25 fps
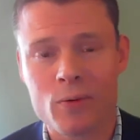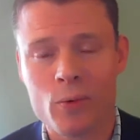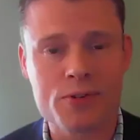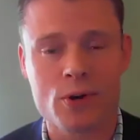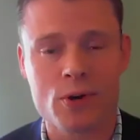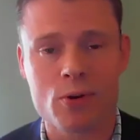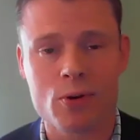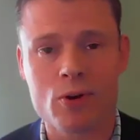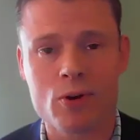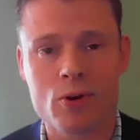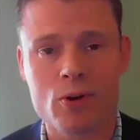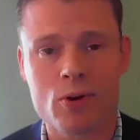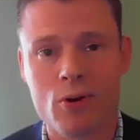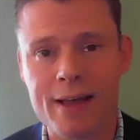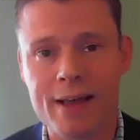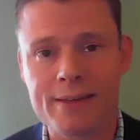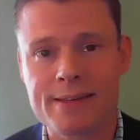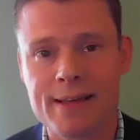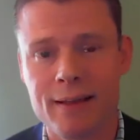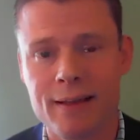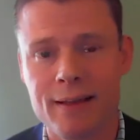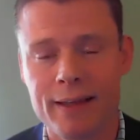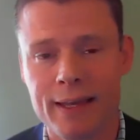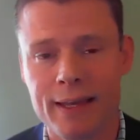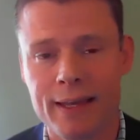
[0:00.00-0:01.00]
So
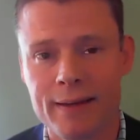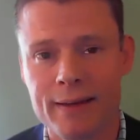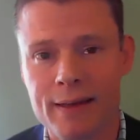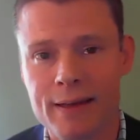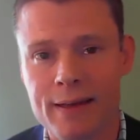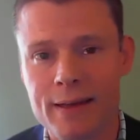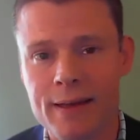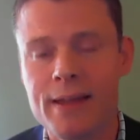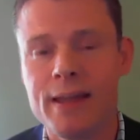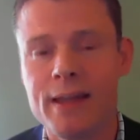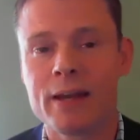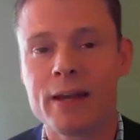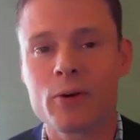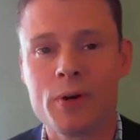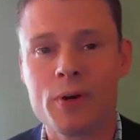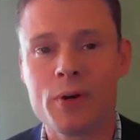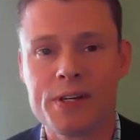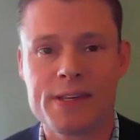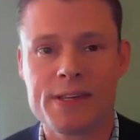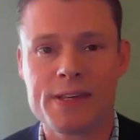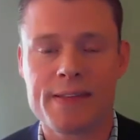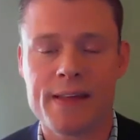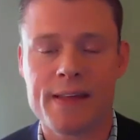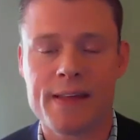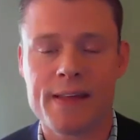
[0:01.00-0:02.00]
cross-selling,
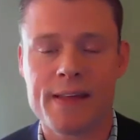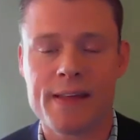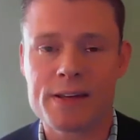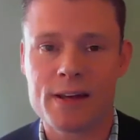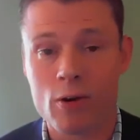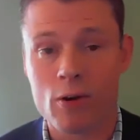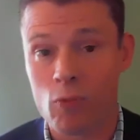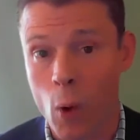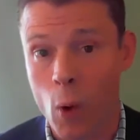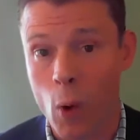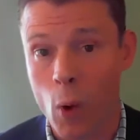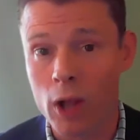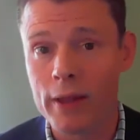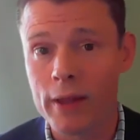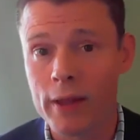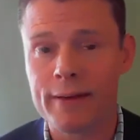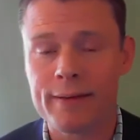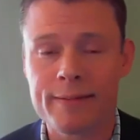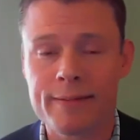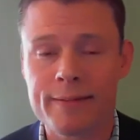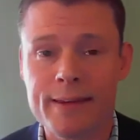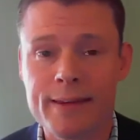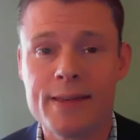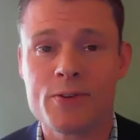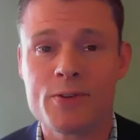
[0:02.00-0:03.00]
increasing that share of
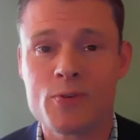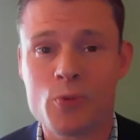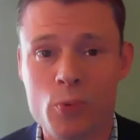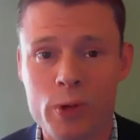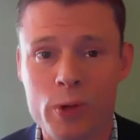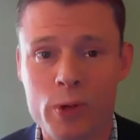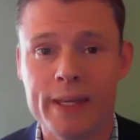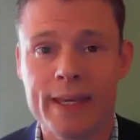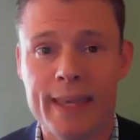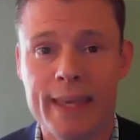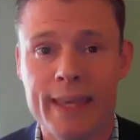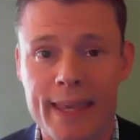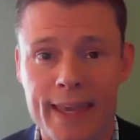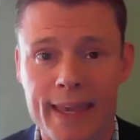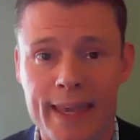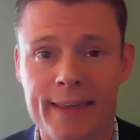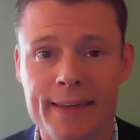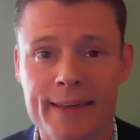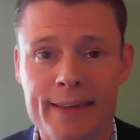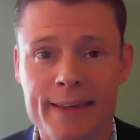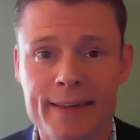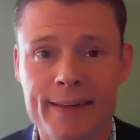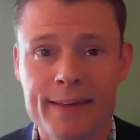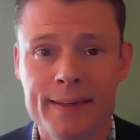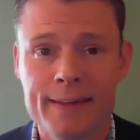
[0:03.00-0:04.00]
wallet is really
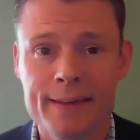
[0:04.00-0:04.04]
key.